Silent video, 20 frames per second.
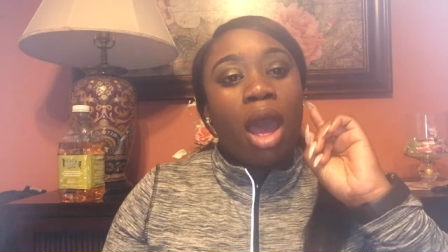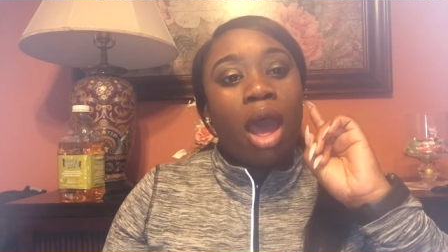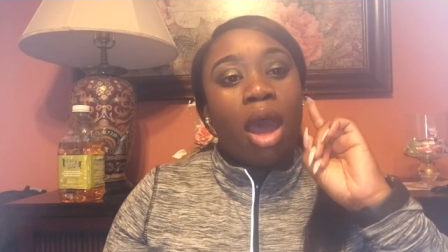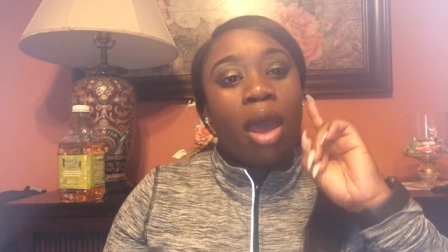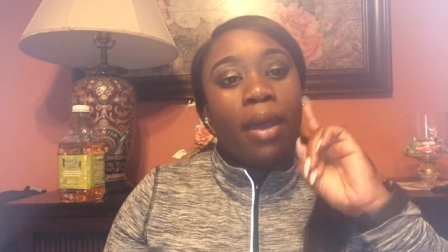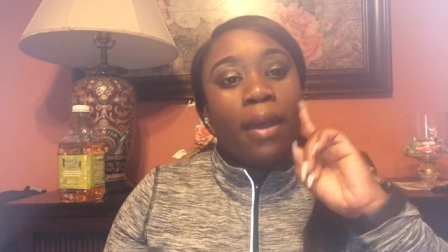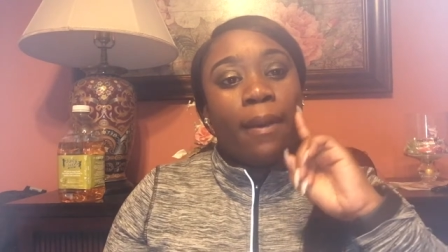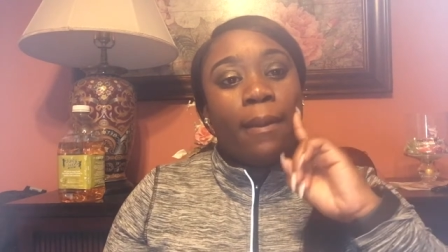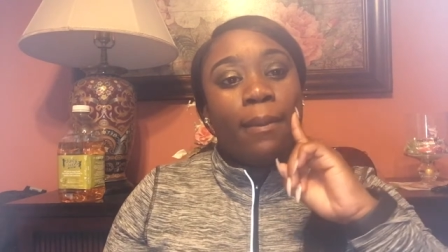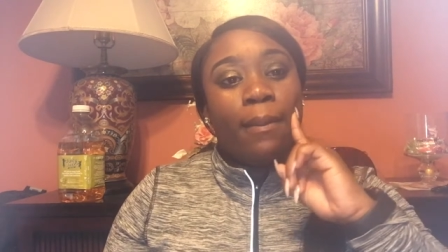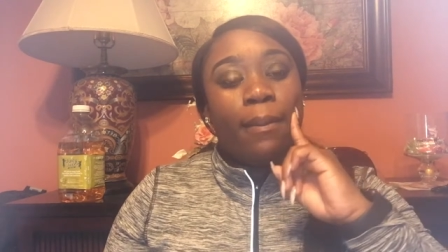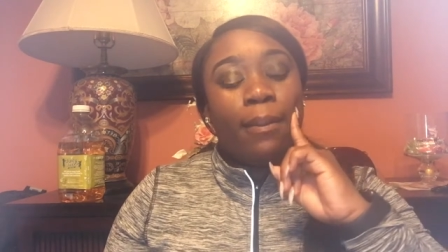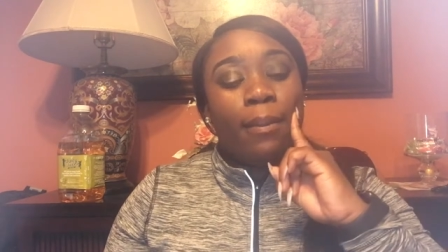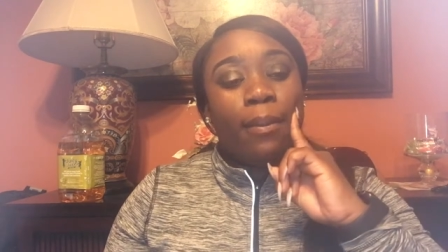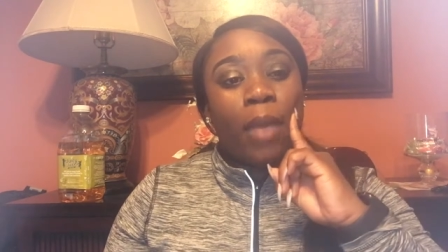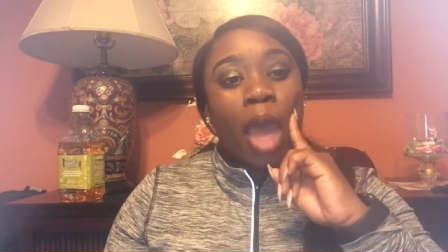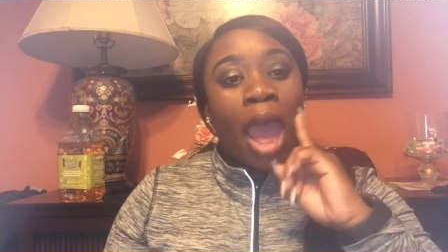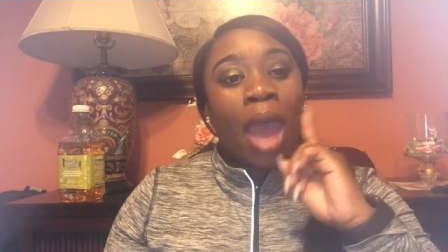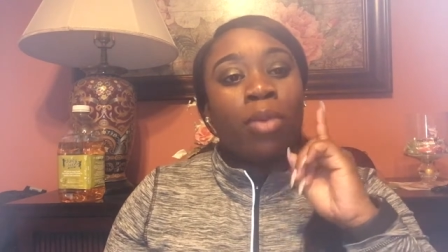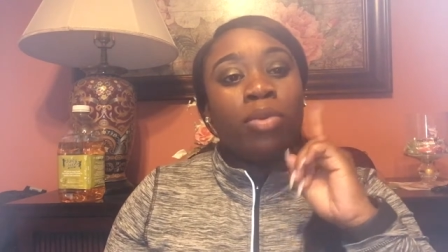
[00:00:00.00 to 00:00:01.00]

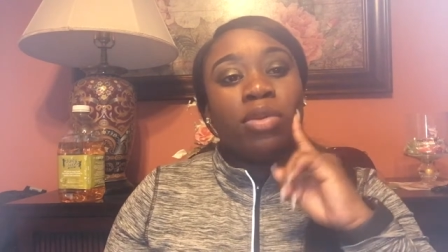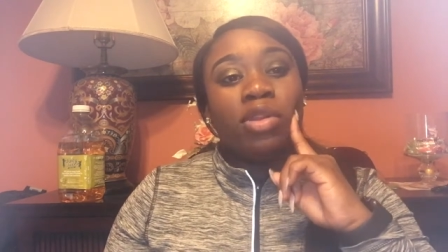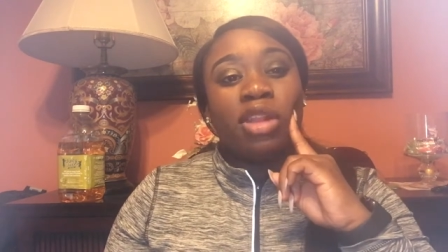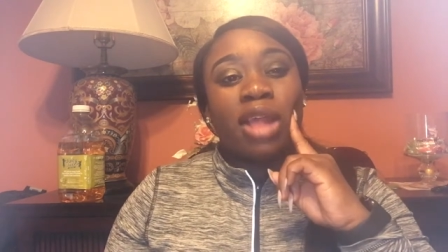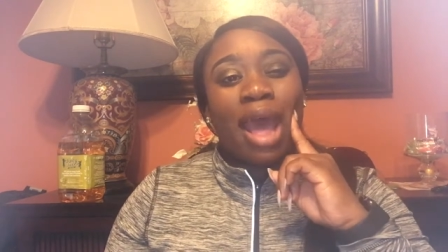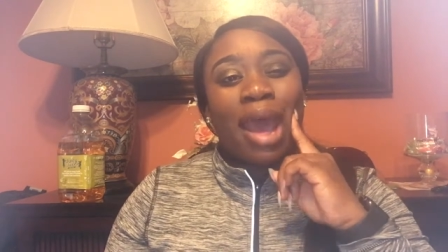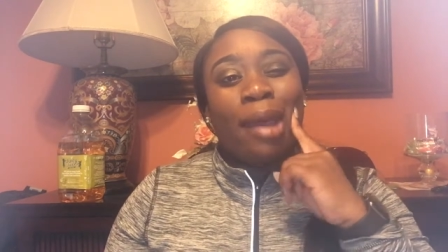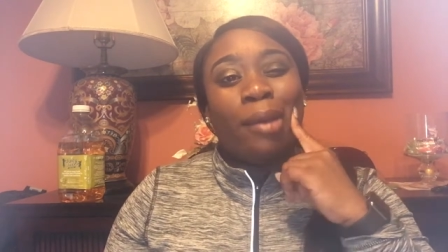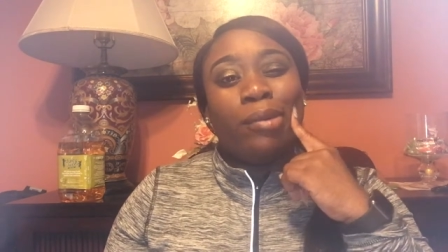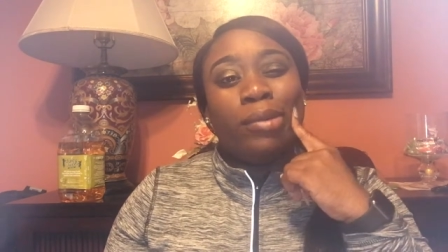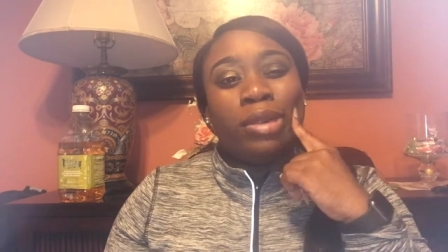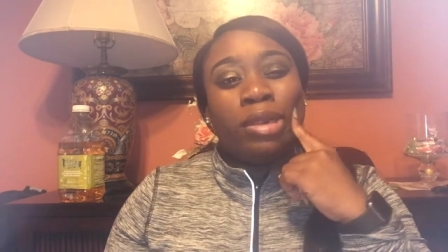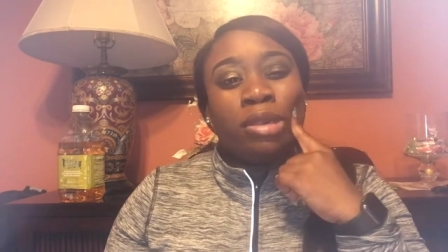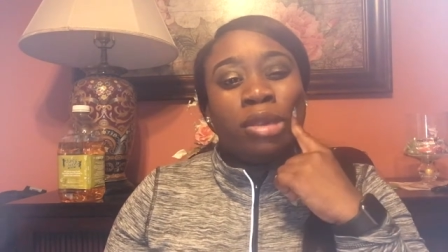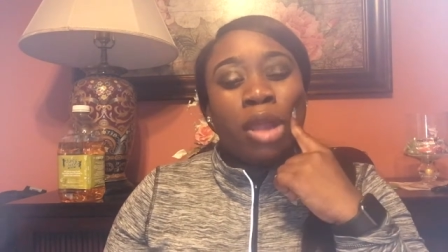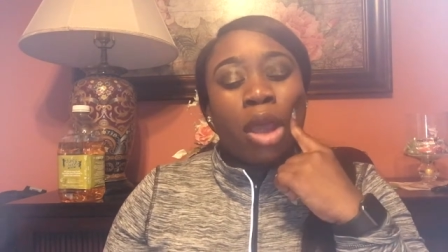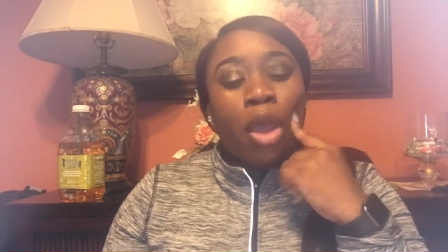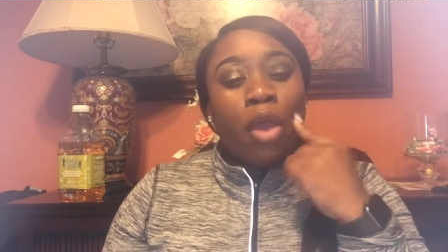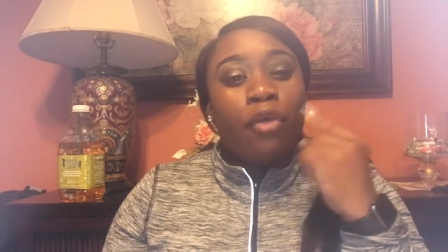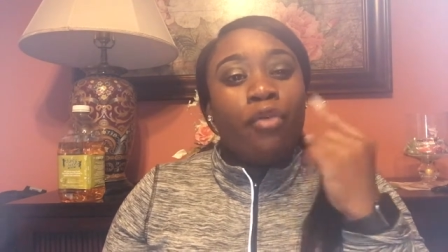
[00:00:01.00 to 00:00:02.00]
I was
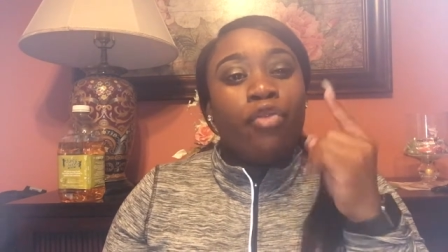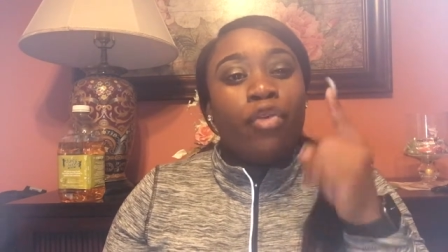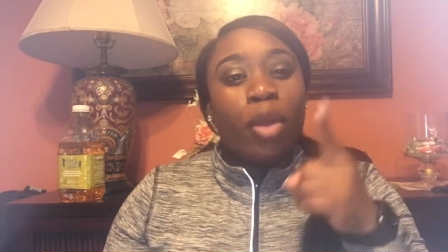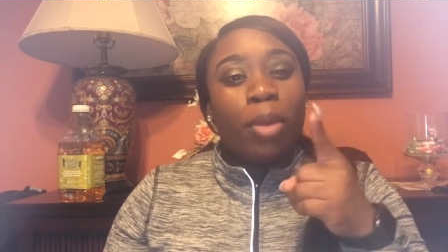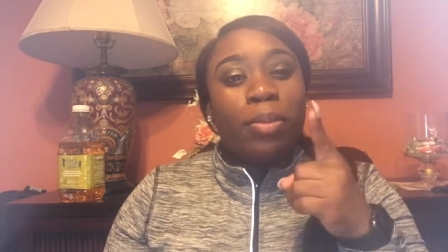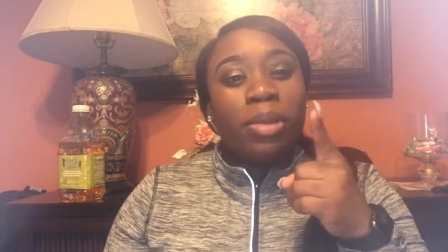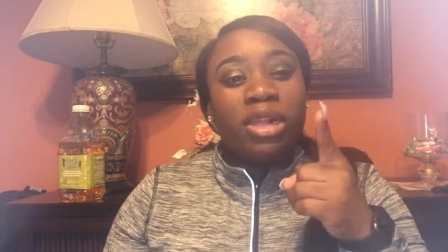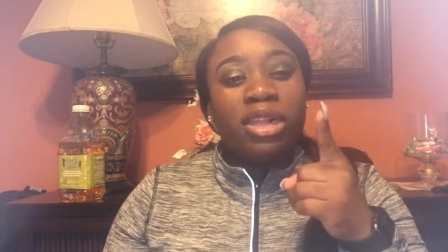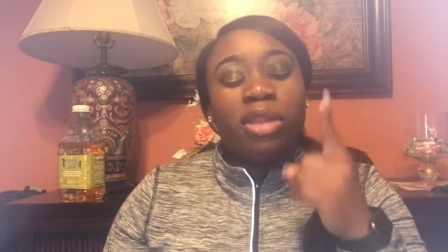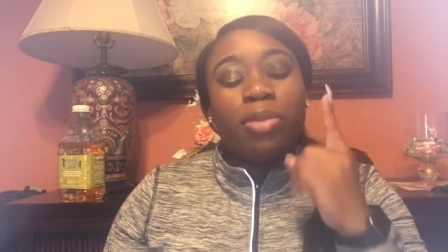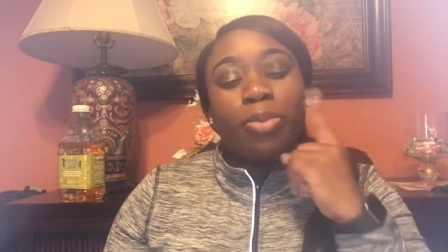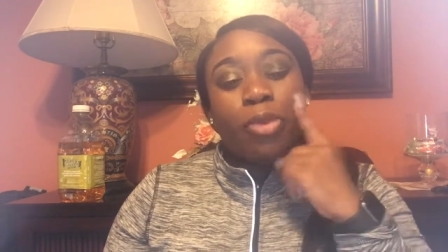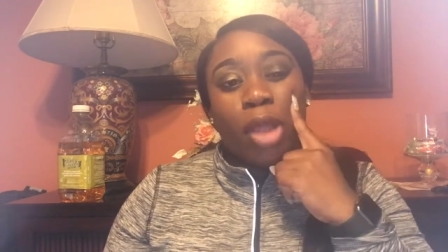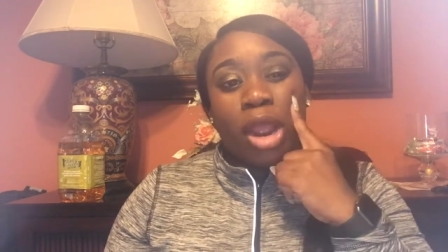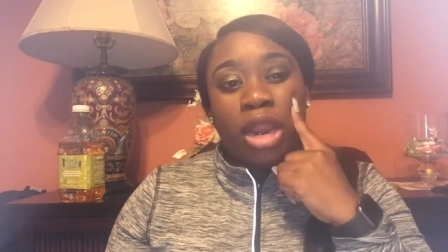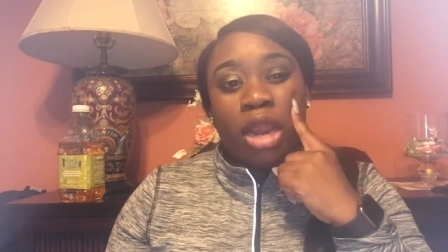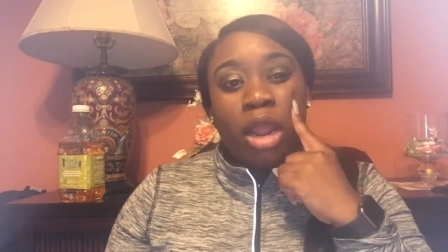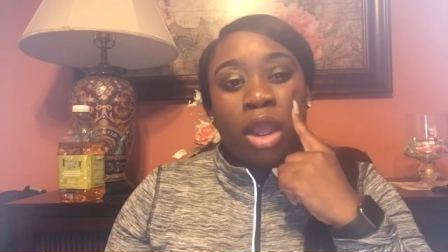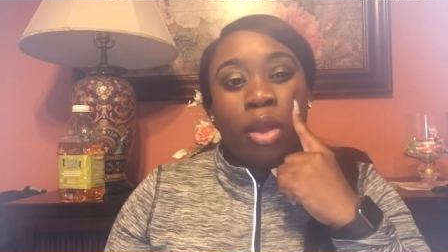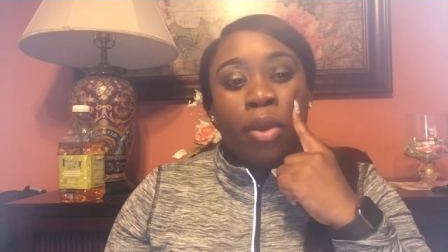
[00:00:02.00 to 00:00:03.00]
4 months
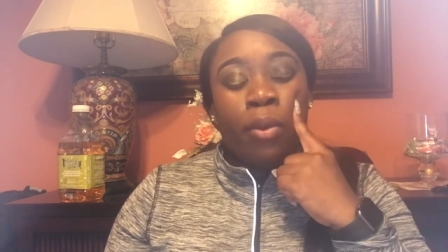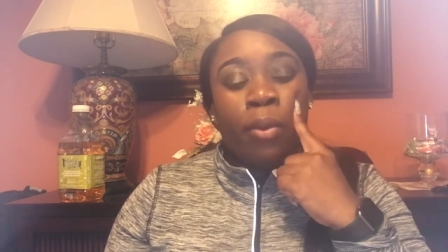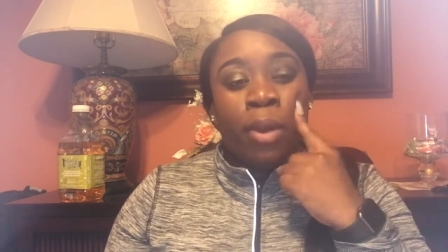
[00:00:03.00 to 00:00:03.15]
pregnant